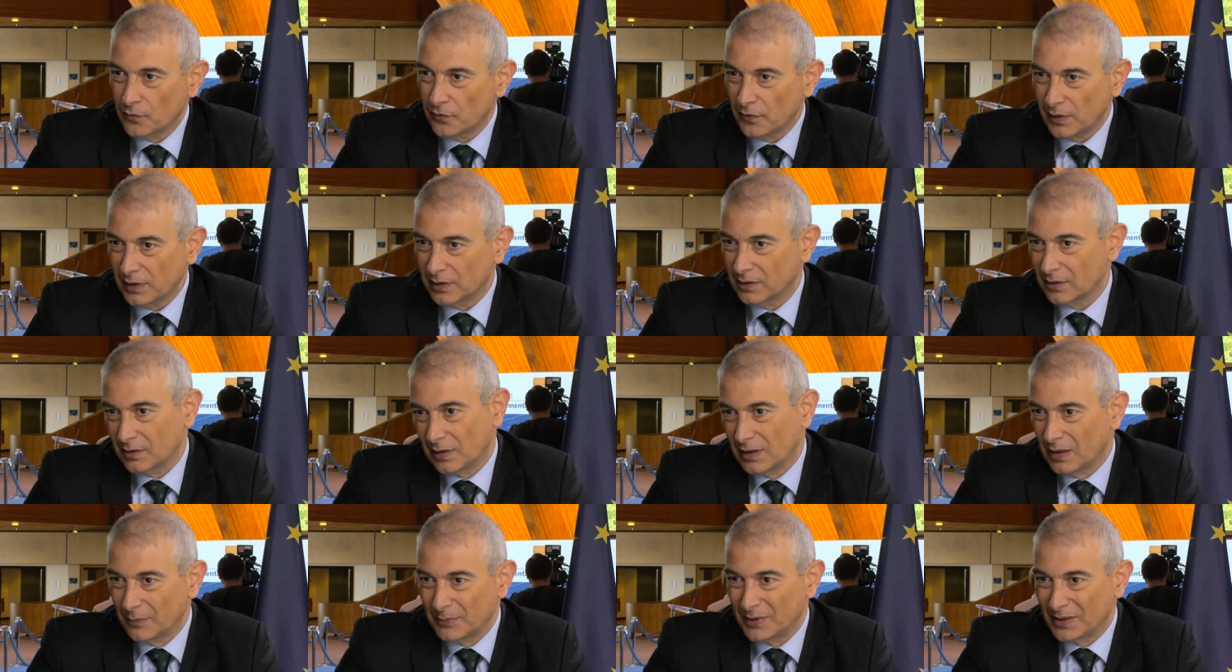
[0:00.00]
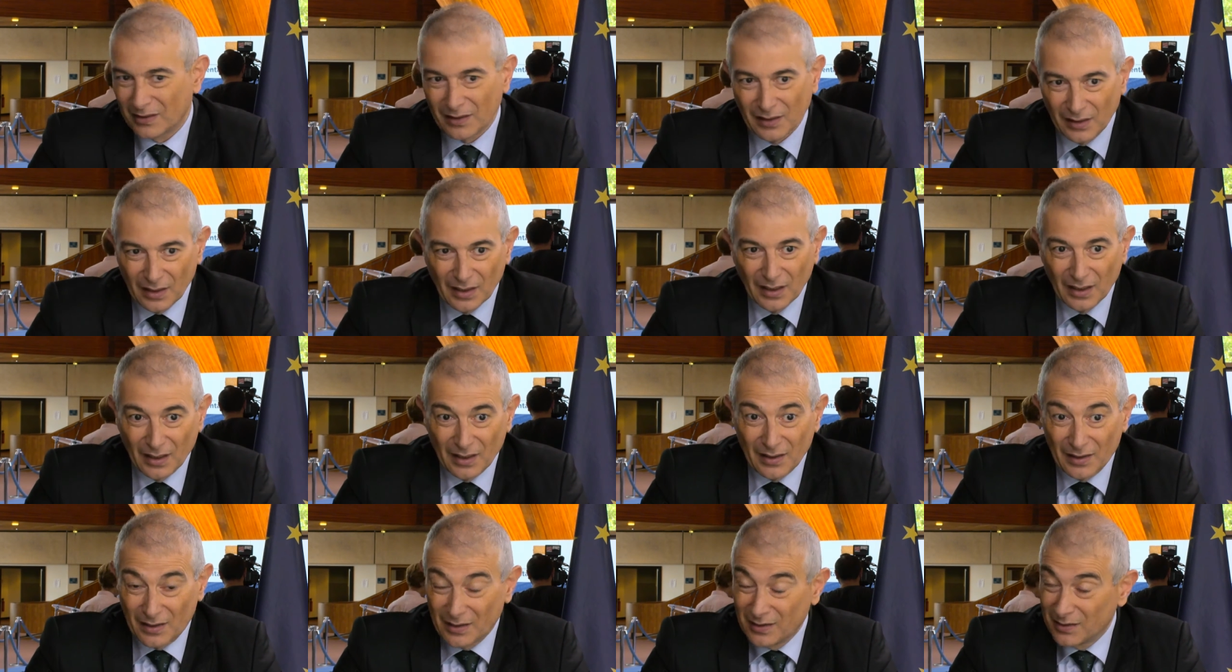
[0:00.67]
fun, I mean,
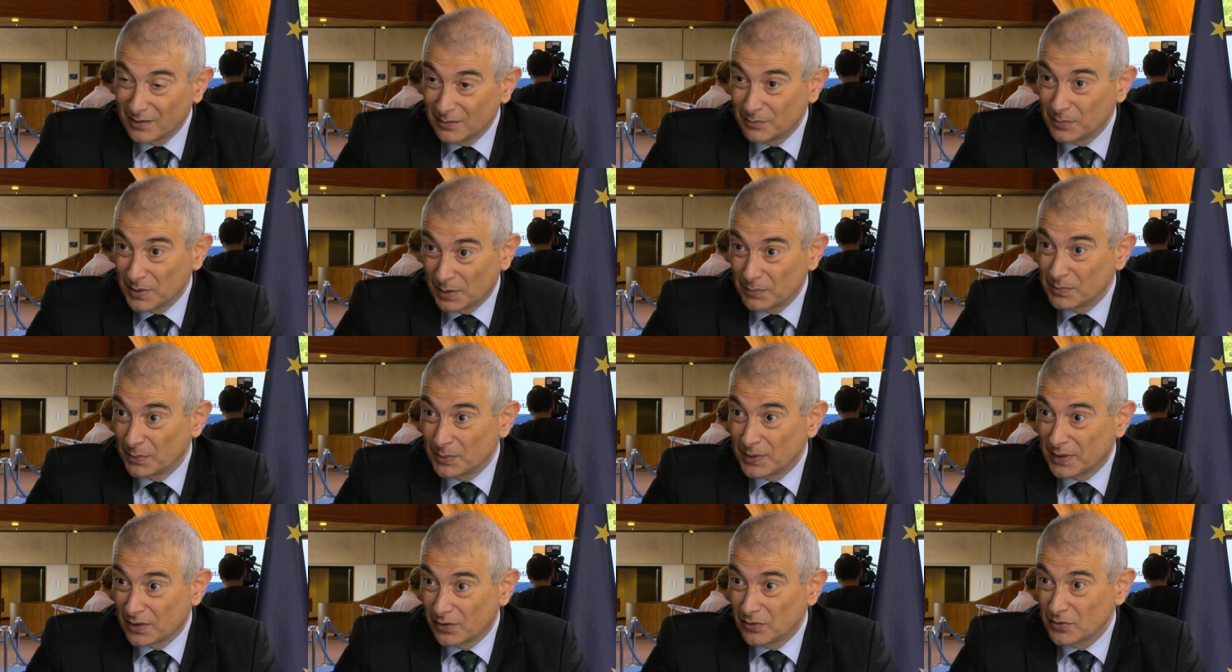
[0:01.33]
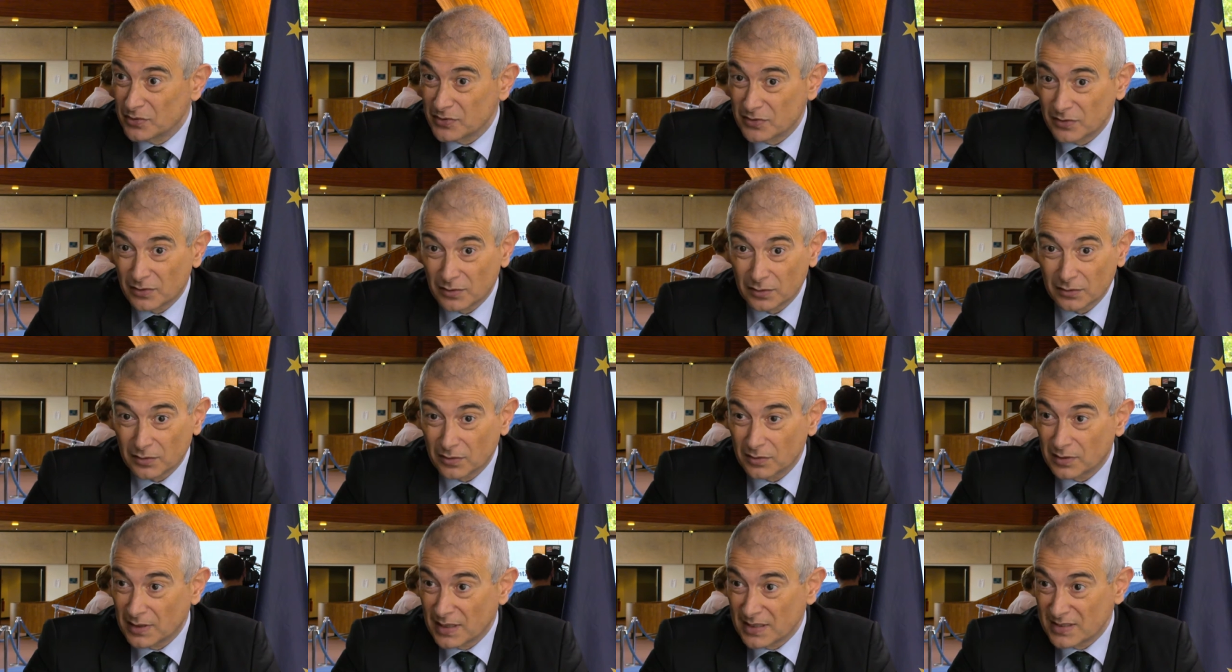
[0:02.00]
uh, be, be because, you
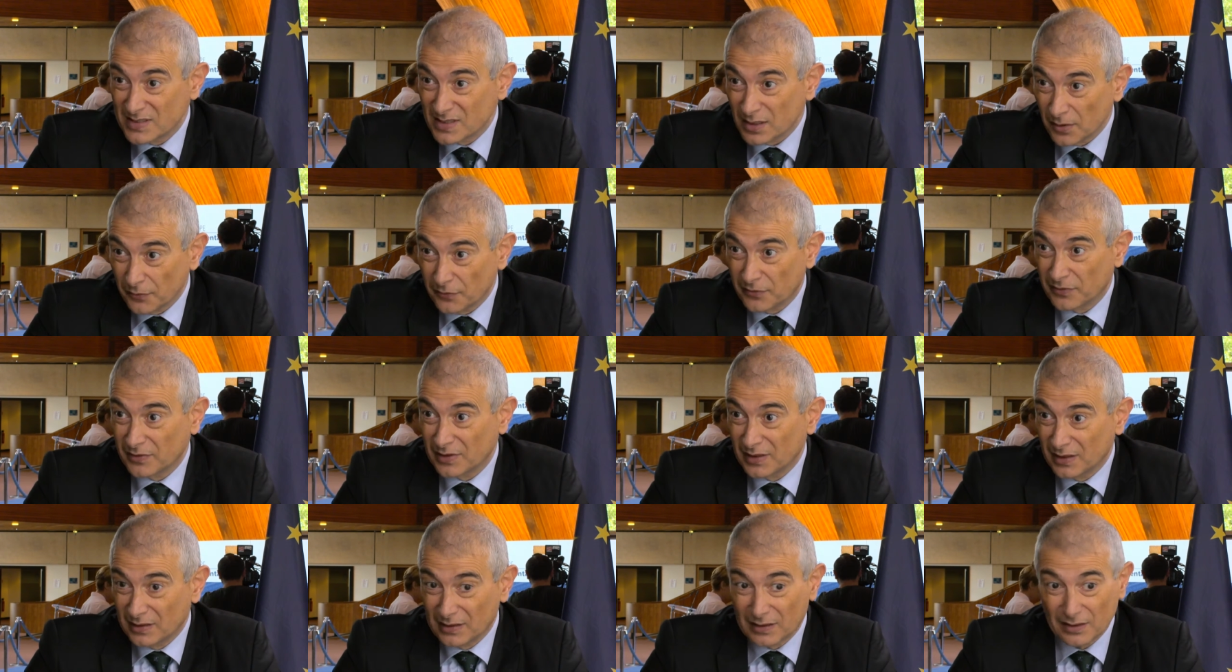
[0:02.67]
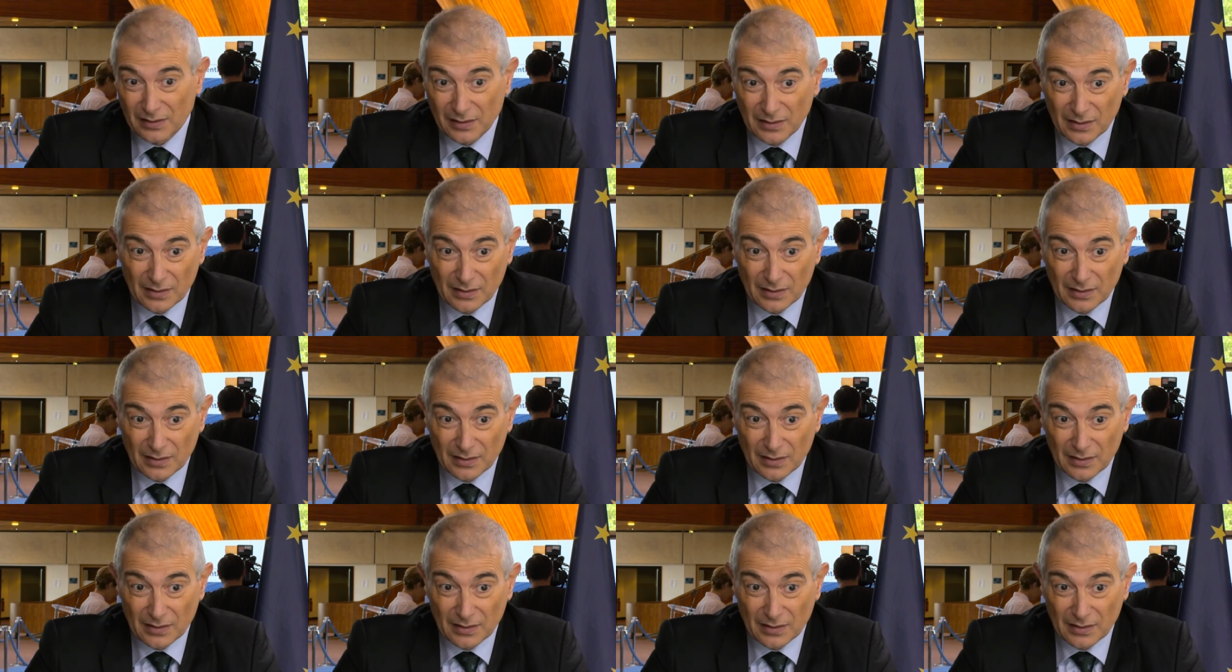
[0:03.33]
know, they suffer a lot,